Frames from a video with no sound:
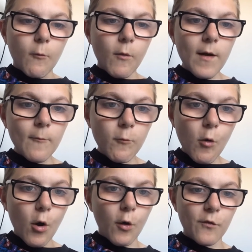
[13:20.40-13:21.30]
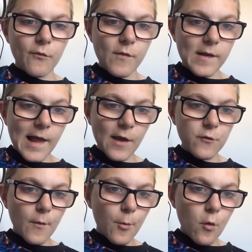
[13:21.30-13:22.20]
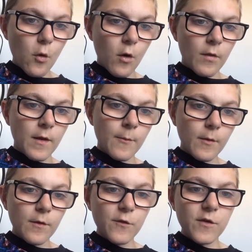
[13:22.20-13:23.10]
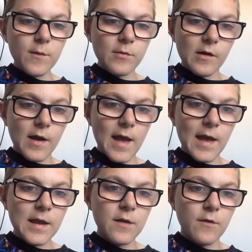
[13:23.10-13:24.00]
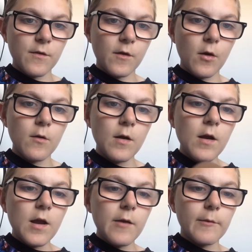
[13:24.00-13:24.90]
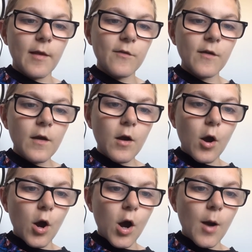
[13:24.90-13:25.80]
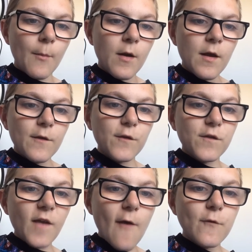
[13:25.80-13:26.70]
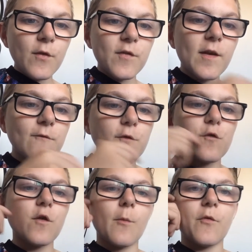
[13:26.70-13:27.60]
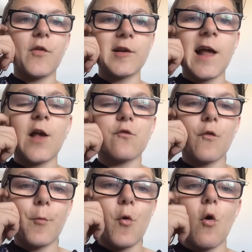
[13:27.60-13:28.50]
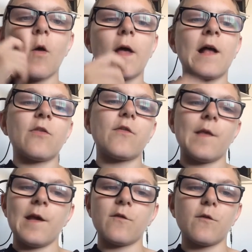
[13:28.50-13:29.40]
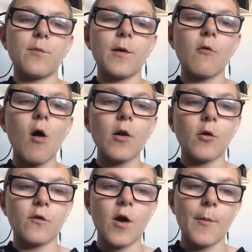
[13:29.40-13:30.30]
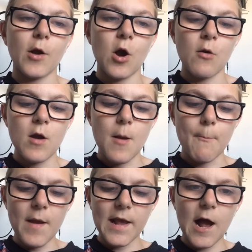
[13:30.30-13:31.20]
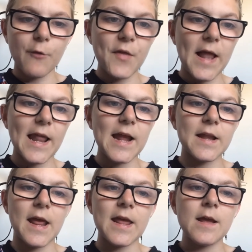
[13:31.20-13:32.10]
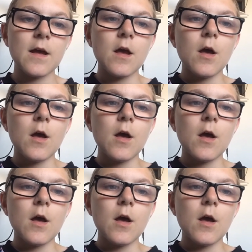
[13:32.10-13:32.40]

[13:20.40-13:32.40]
When was the last report on him? It seems like ages ago. Here it is. 17th of June was the last report on Anthony. So it's been quite a long time ago. Miguel Delaney.